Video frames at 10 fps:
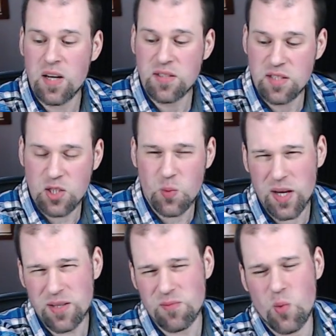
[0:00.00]
This
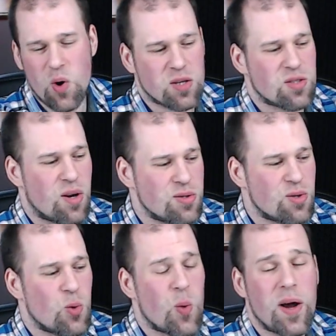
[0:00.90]
one works also
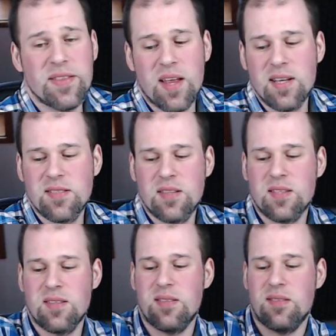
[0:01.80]
quite nice, the
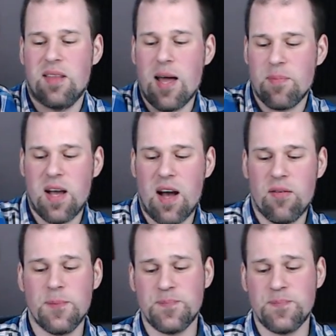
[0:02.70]
type cover